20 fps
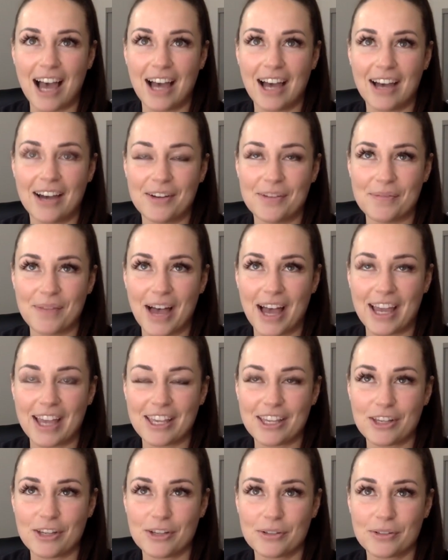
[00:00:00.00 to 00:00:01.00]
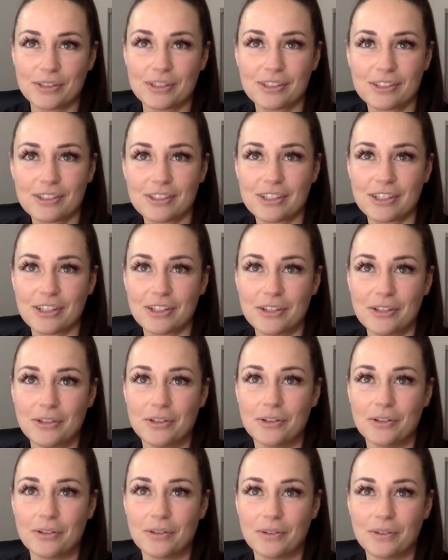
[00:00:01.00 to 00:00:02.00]
I used
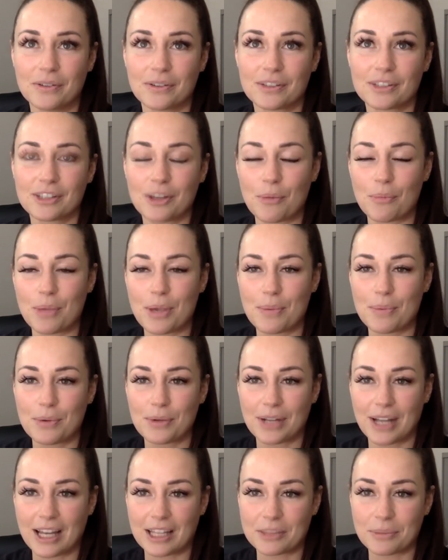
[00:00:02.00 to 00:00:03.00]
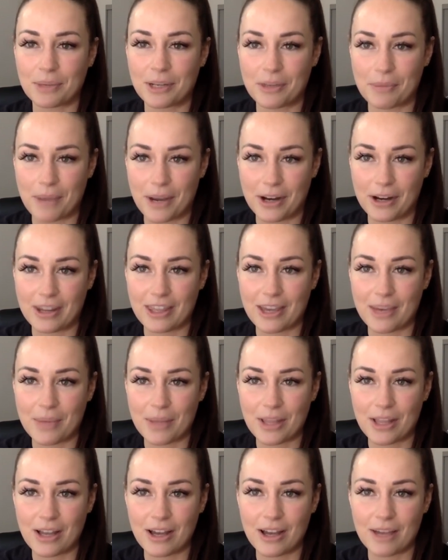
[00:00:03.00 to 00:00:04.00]
to, so people would ask me to marry
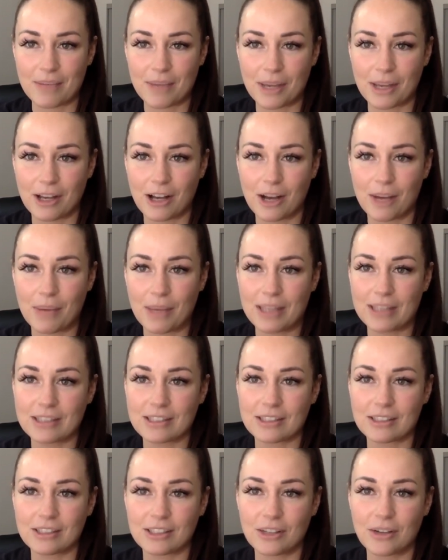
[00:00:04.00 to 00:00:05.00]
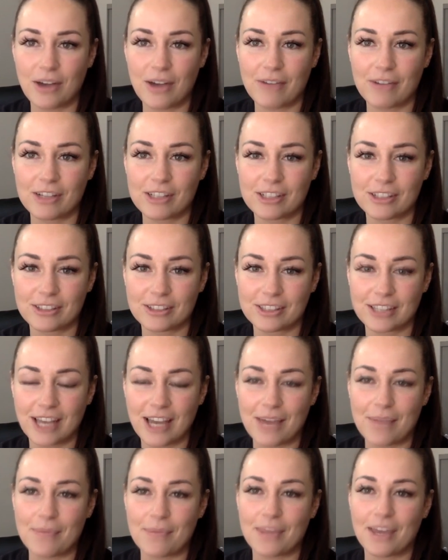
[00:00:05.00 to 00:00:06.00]
them a lot in my comments, and so every single
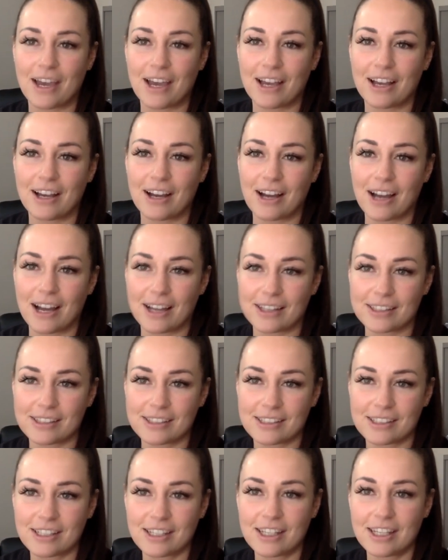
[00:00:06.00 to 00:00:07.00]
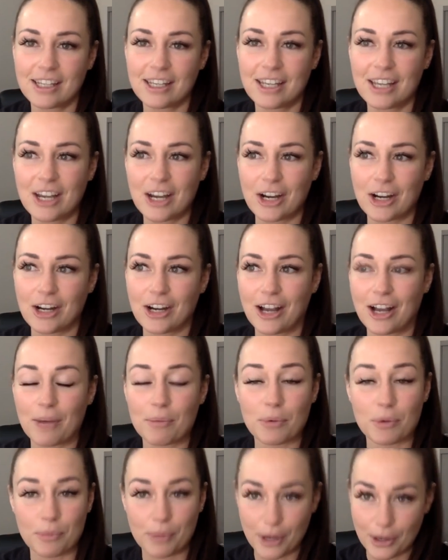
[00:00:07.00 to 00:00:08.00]
time that I got asked, or I
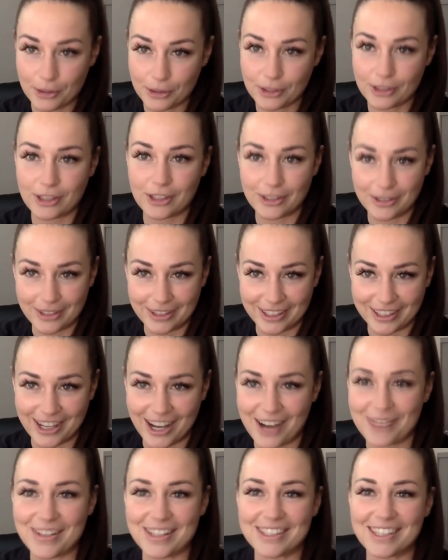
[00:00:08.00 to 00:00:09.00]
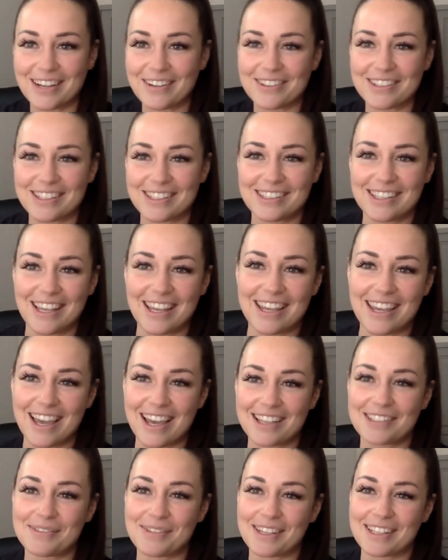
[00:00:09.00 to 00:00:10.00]
got proposed to in the comments, I would just say
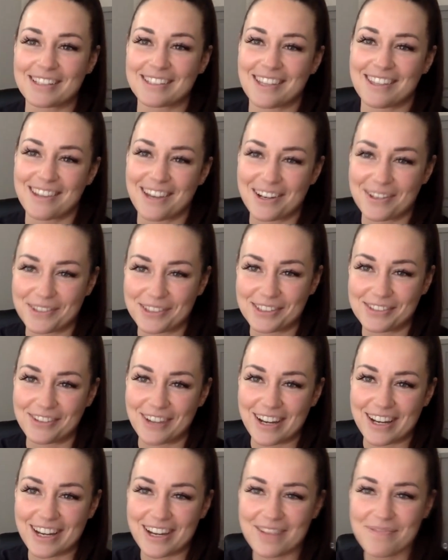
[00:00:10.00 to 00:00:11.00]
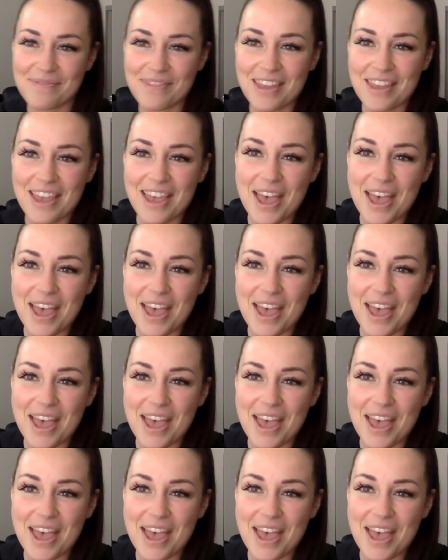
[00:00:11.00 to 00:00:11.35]
yes because I thought it was funny.